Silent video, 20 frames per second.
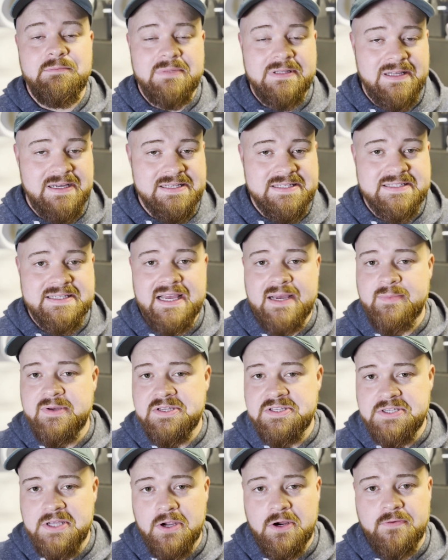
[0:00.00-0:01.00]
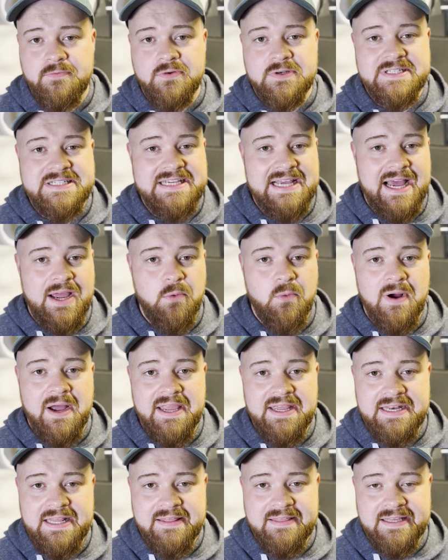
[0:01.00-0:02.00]
Plus, I'm a sucker for
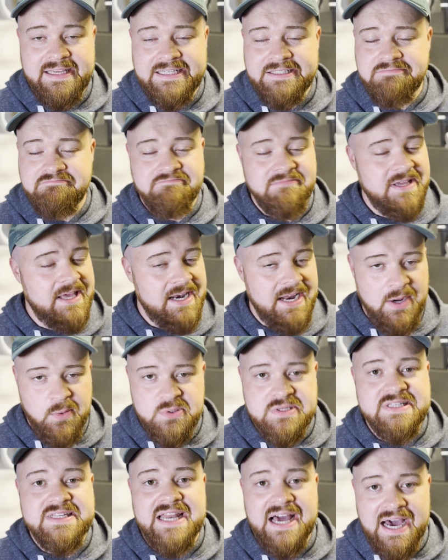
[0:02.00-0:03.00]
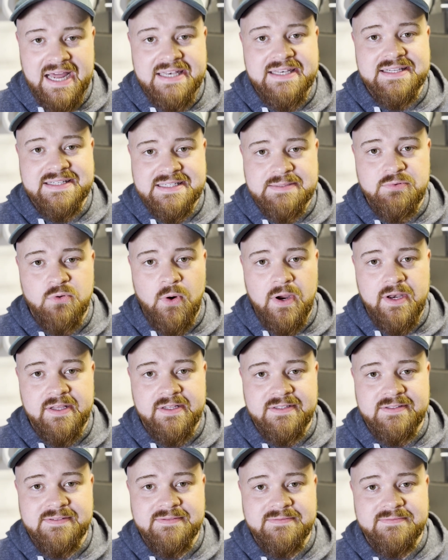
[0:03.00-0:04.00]
DIY anything, and I was not
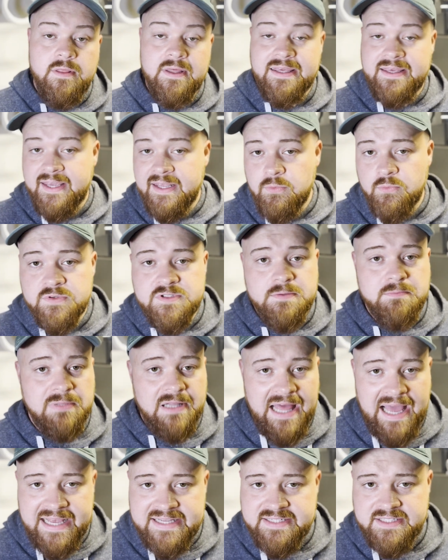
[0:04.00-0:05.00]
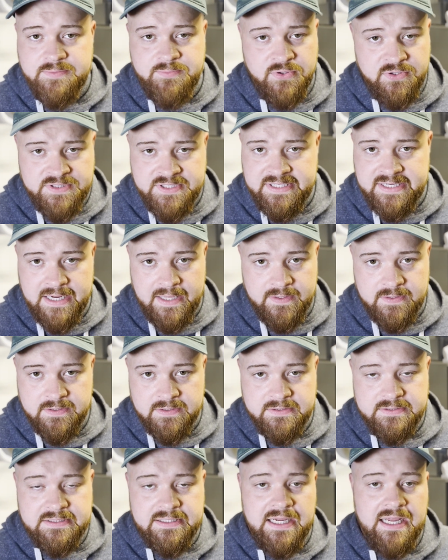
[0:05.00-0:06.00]
disappointed. The kit was a blast to put
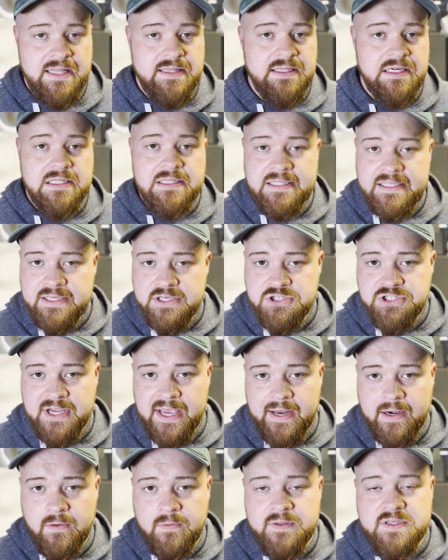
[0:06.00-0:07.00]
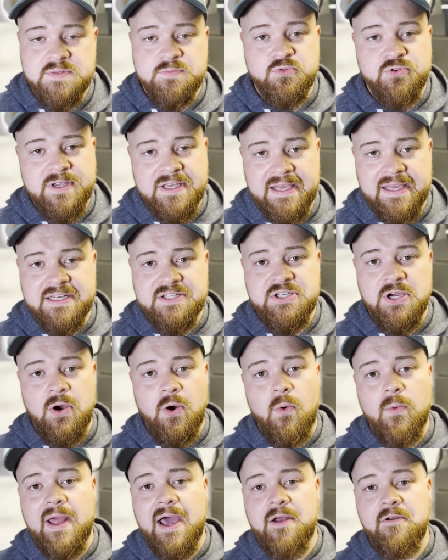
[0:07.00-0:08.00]
together, and the clean channel is bringing a
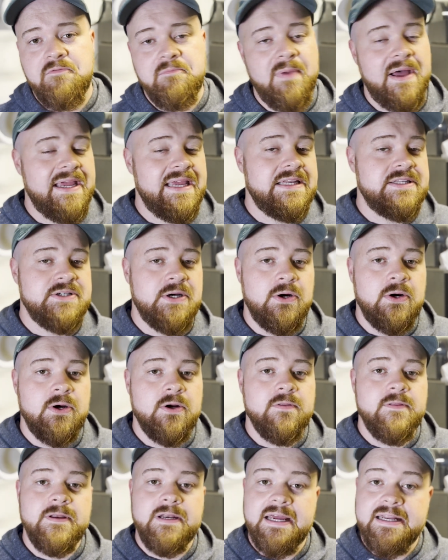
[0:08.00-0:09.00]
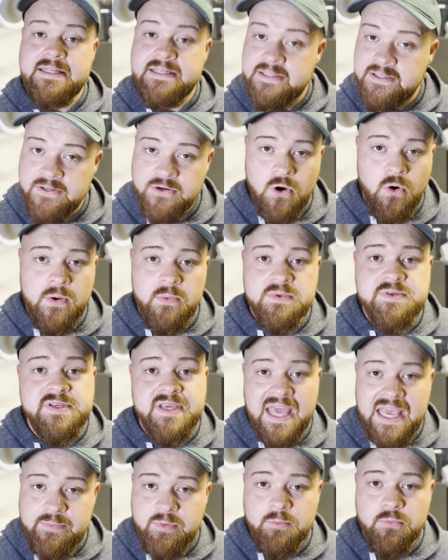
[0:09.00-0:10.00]
tone out of my guitar that I didn't know it was
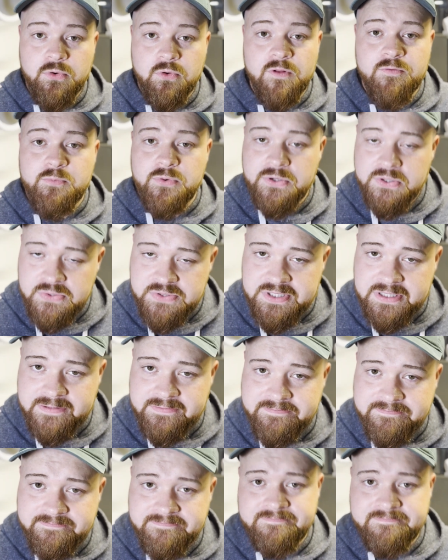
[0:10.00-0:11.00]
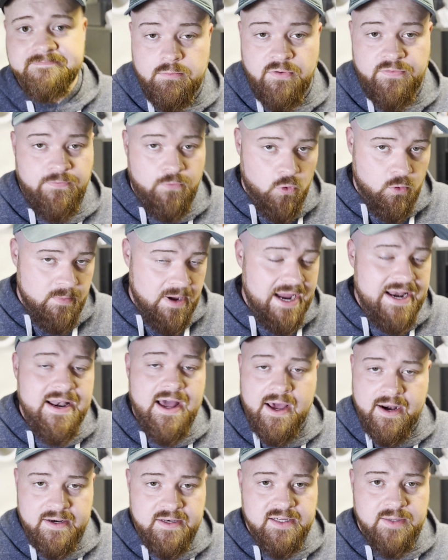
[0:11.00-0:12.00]
capable of producing. Before my
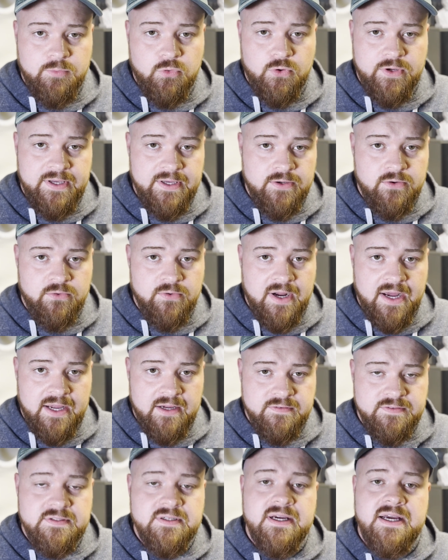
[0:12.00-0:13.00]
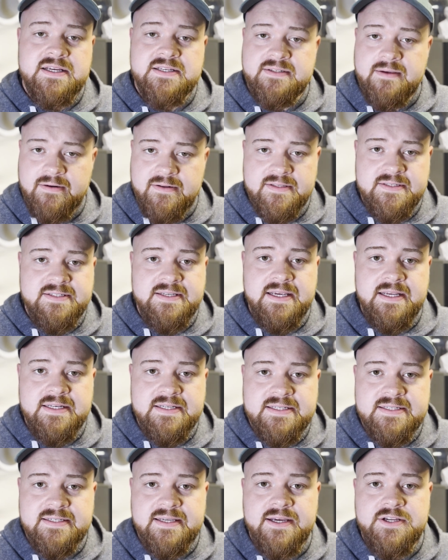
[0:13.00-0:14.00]
NOTADÜMBLÜ kit arrived, I started seeing
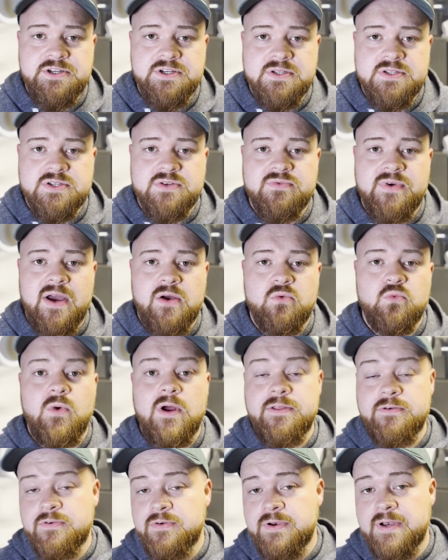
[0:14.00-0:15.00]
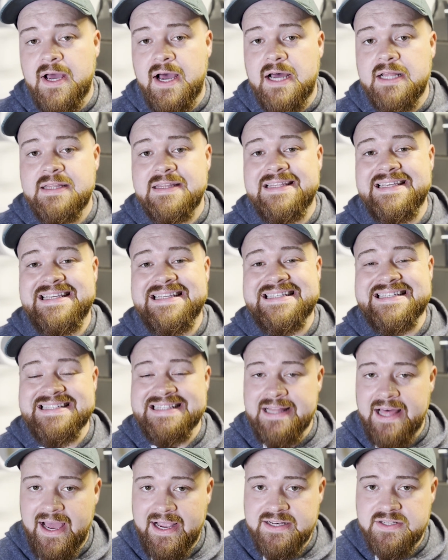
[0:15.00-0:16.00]
discussions around whether or not the
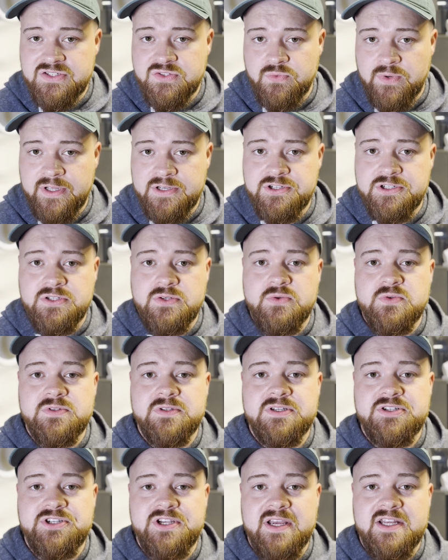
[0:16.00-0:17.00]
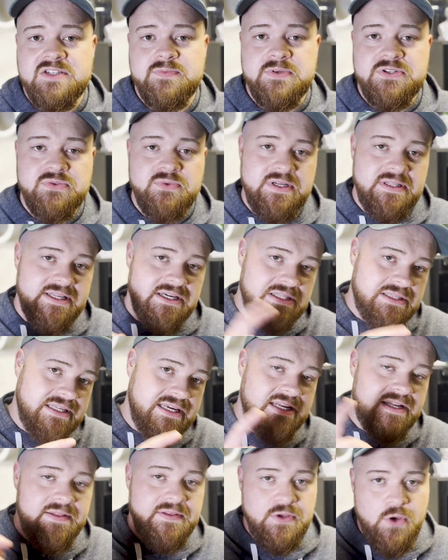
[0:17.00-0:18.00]
slide switch used to change between the
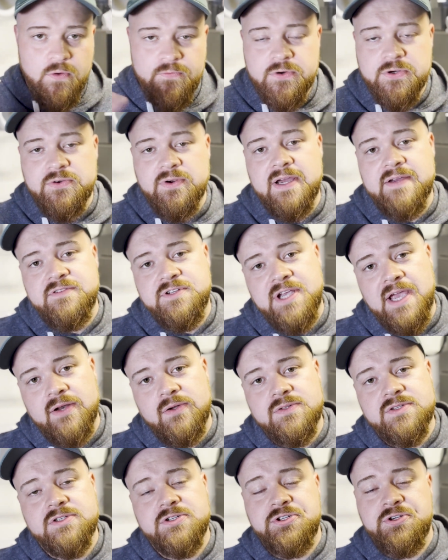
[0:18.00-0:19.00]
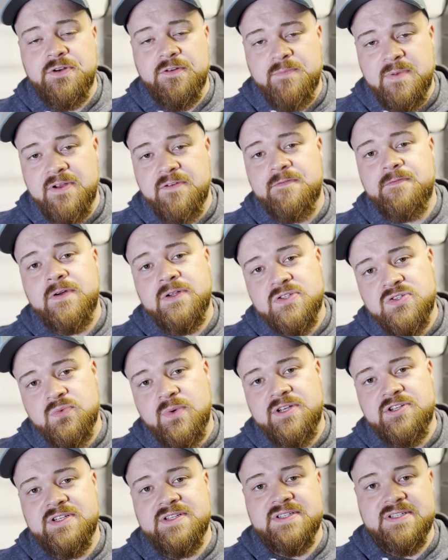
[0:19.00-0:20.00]
clean and the overdrive channels should have been a foot
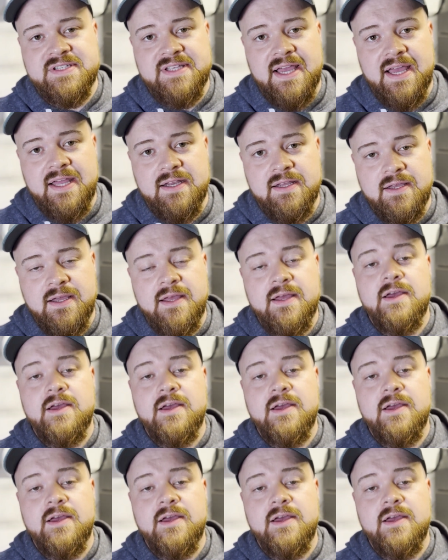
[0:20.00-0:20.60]
switch instead.